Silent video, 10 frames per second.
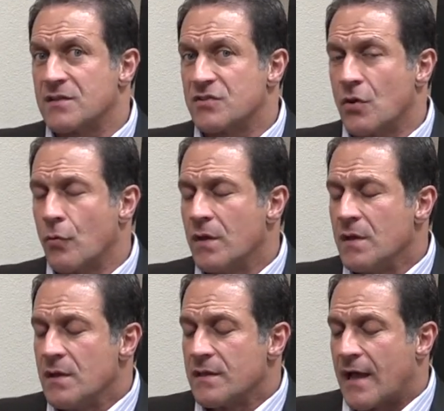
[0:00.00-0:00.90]
so
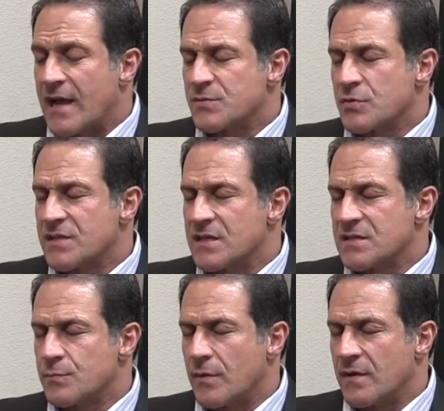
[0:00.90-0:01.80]
the highest percentage
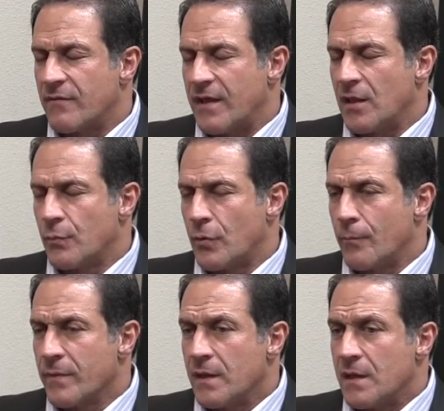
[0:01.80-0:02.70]
available
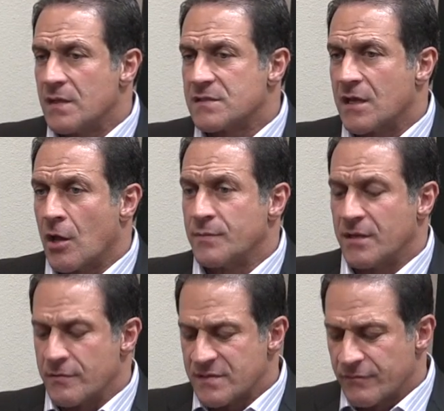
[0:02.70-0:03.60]
is going to help
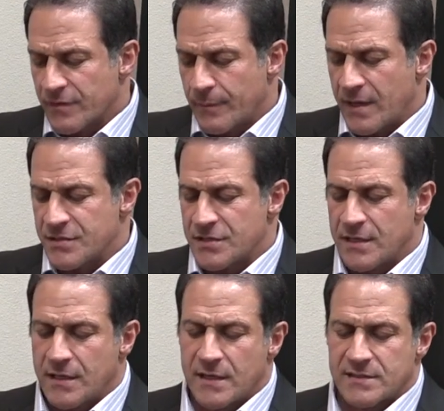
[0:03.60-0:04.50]
decrease inflammation.
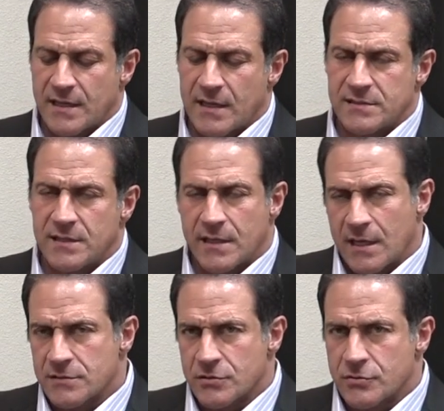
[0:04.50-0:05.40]
It's an
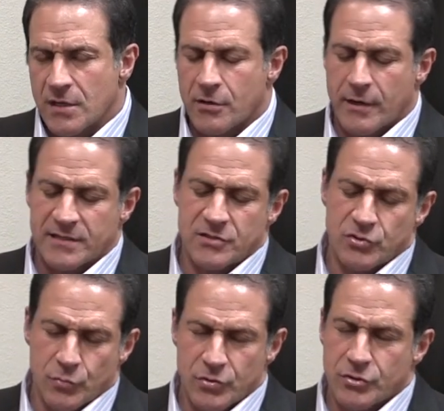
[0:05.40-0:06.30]
anti-cancer drug or
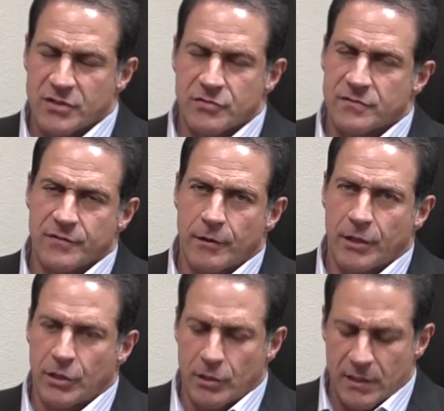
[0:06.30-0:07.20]
anti-tumor drug, so it's very
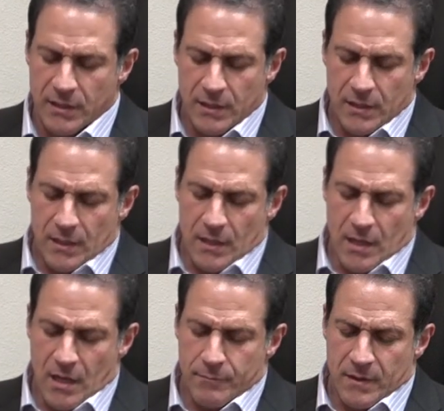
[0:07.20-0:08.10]
good,
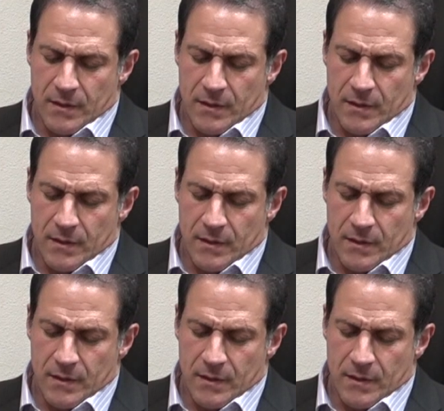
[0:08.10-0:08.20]
a